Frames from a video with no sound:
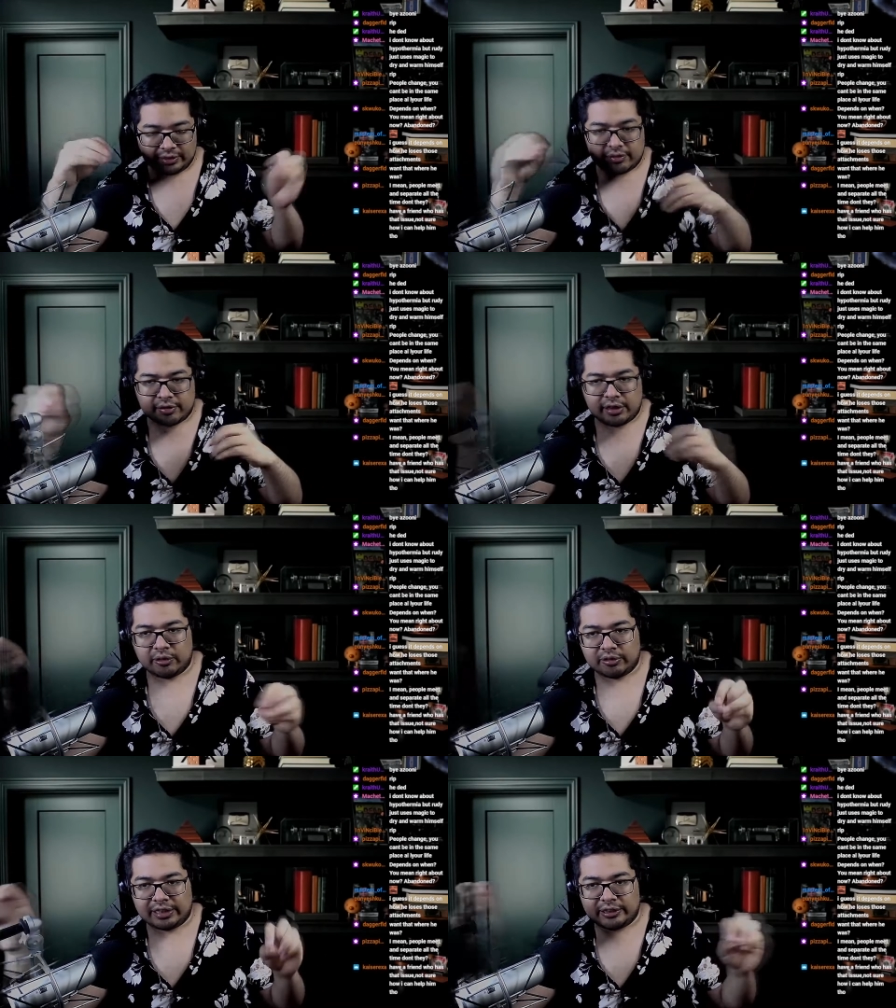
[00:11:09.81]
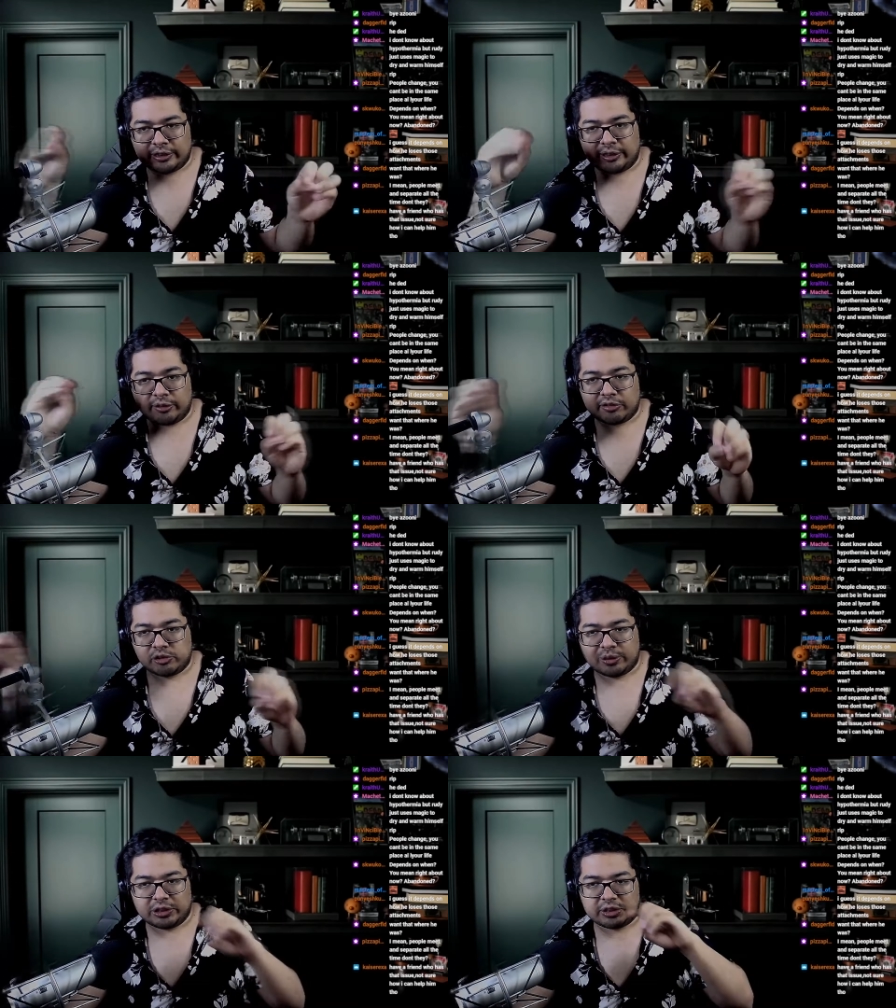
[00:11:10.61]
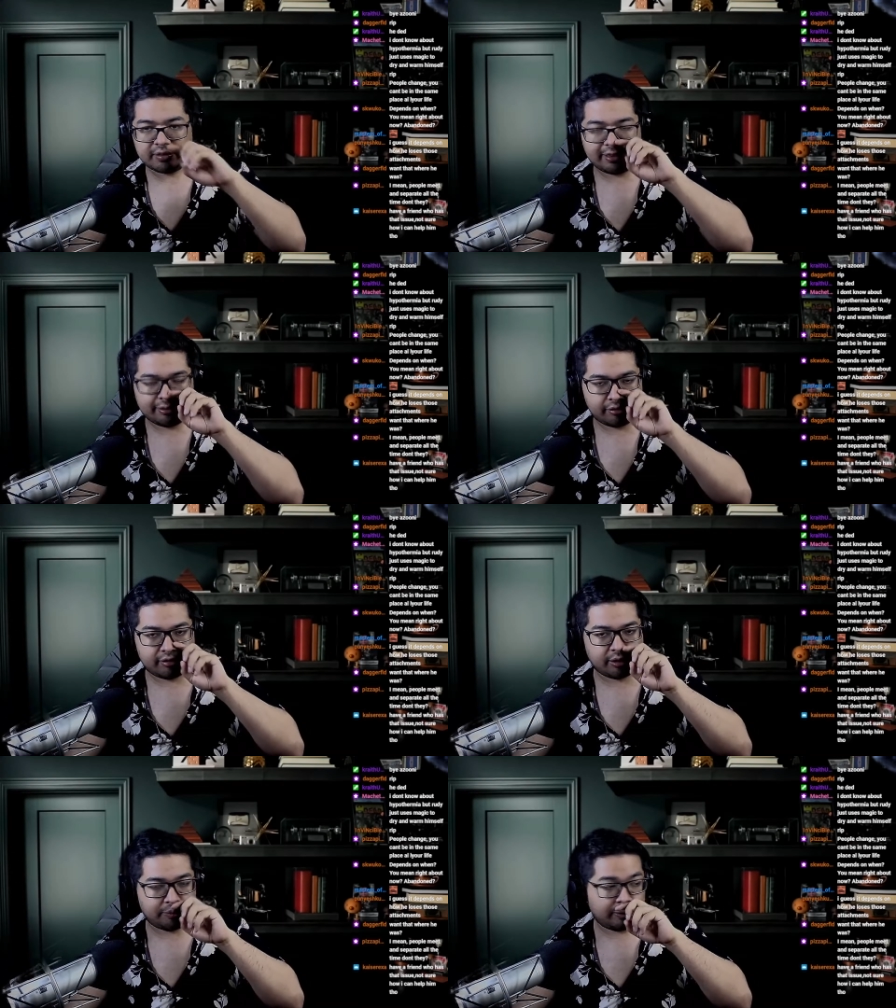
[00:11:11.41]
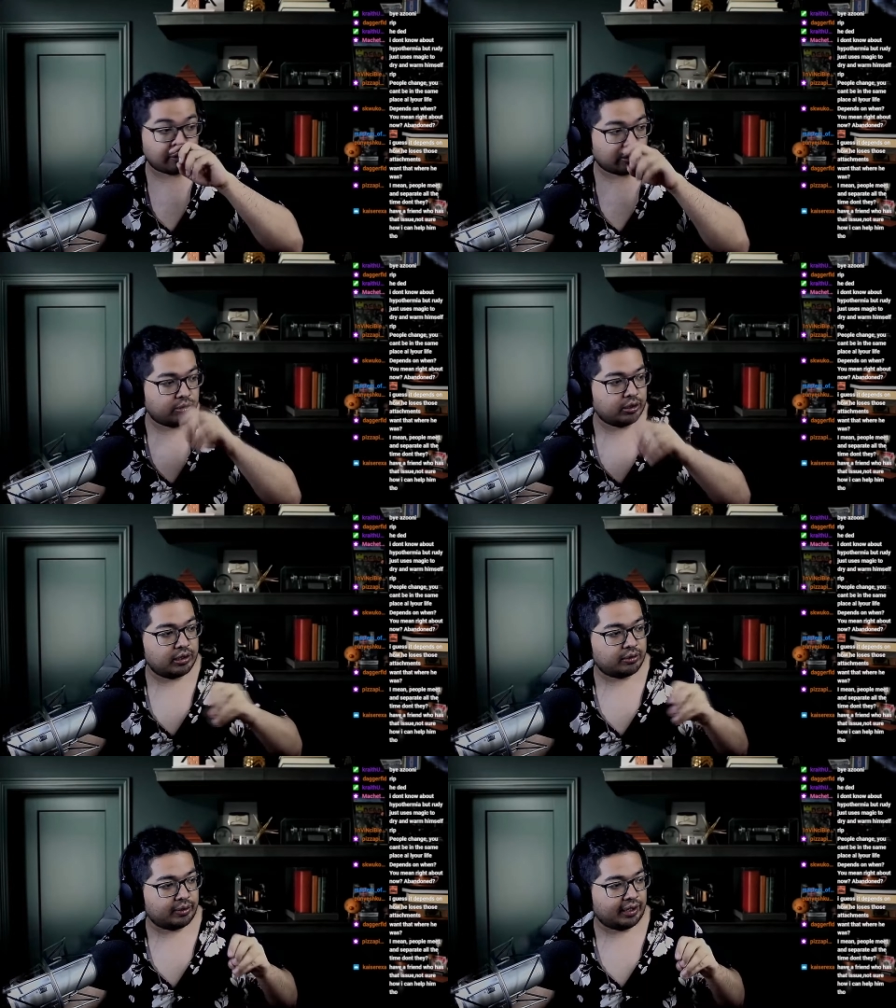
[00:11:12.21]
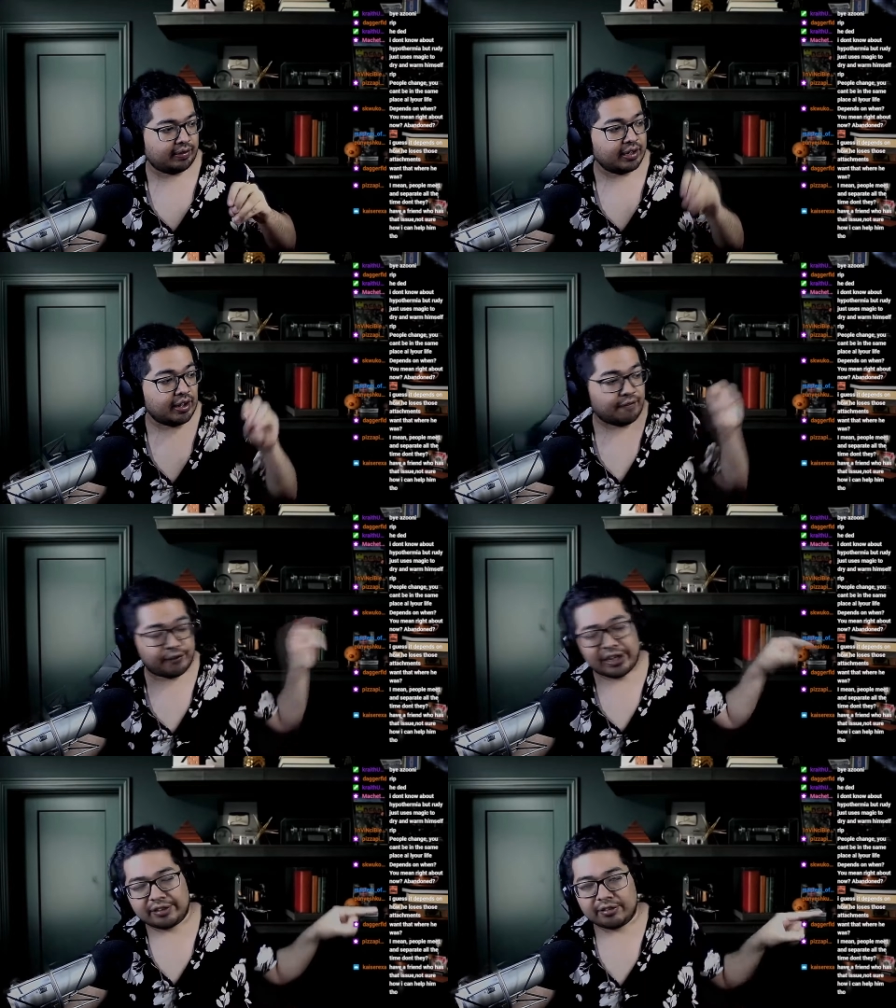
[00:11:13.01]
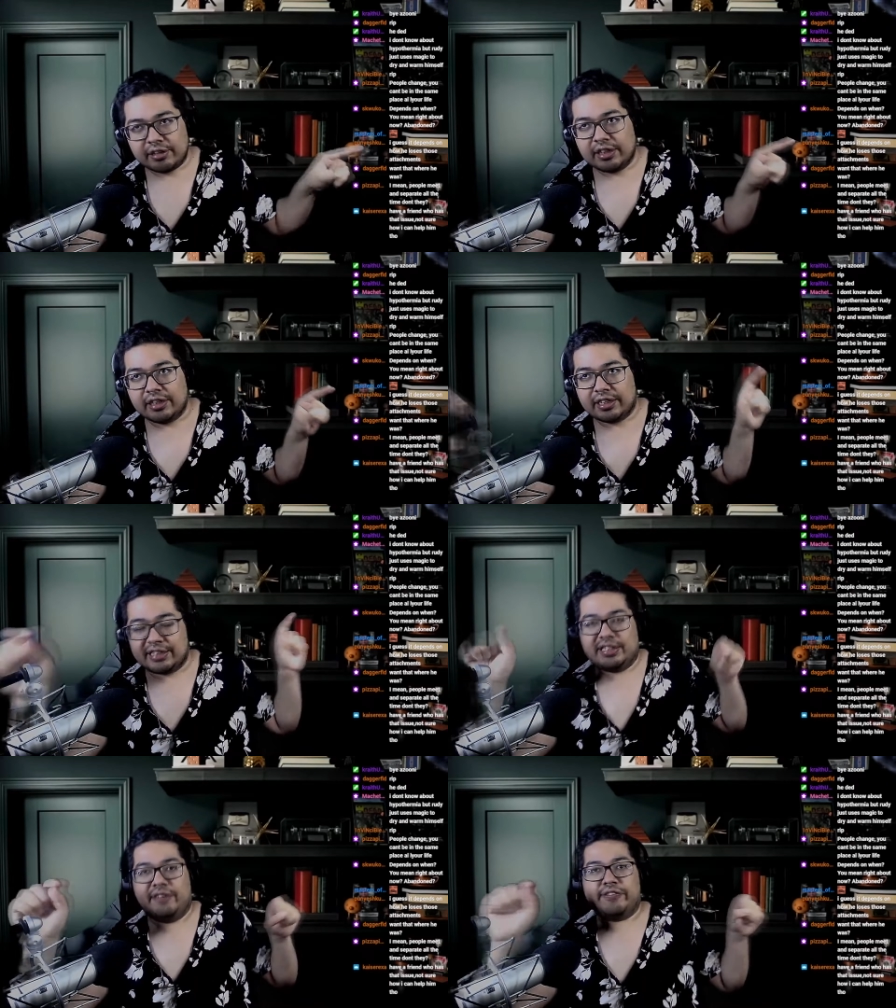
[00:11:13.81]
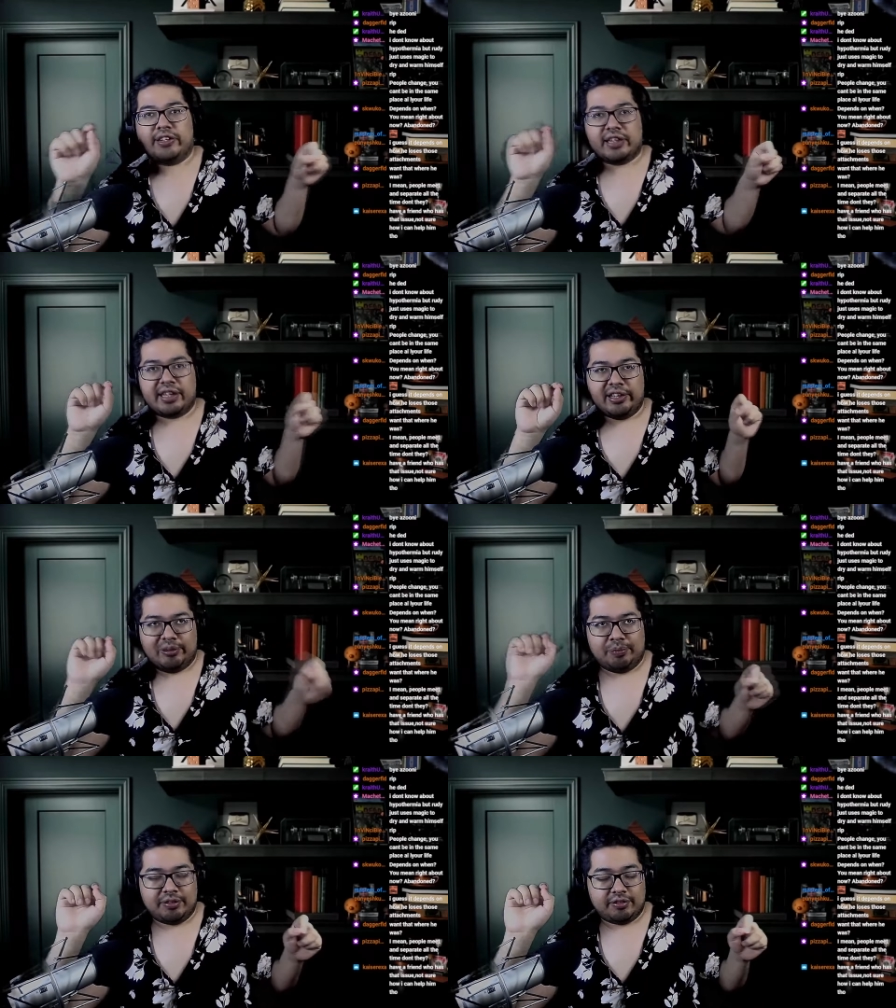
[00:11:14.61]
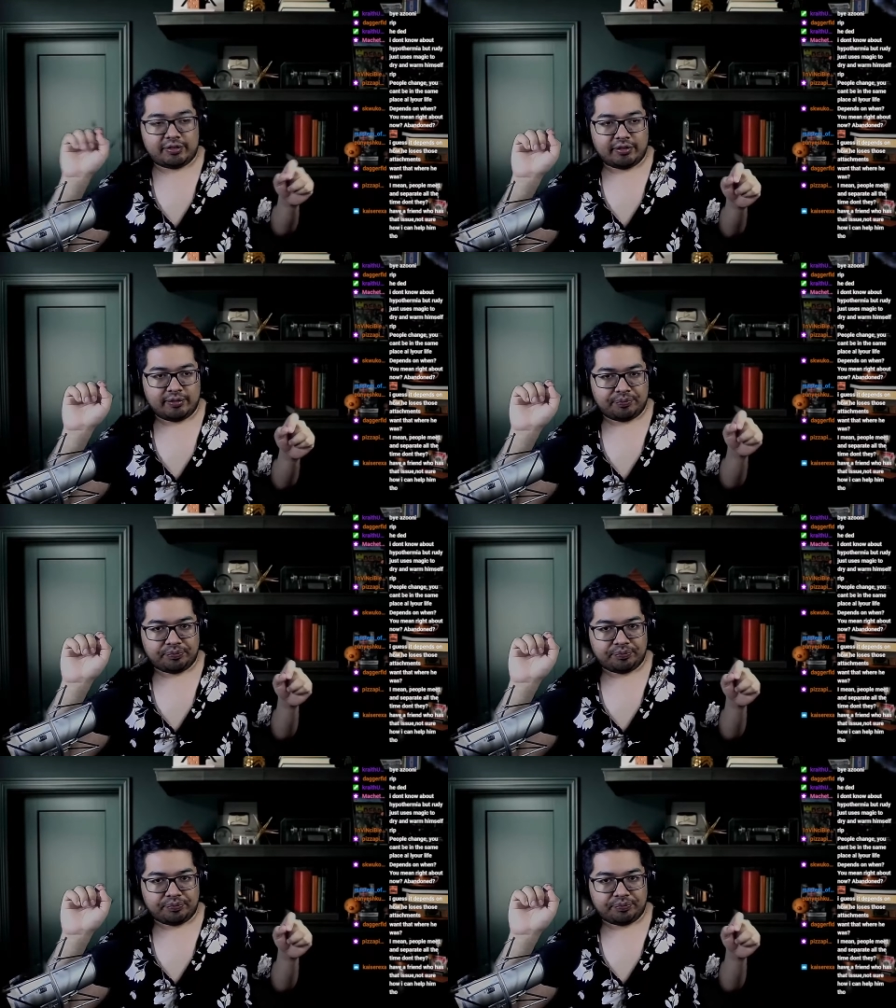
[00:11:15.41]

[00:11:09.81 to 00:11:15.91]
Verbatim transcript: This is how, like, the little situations like this is how we grow, right? Friends can definitely help us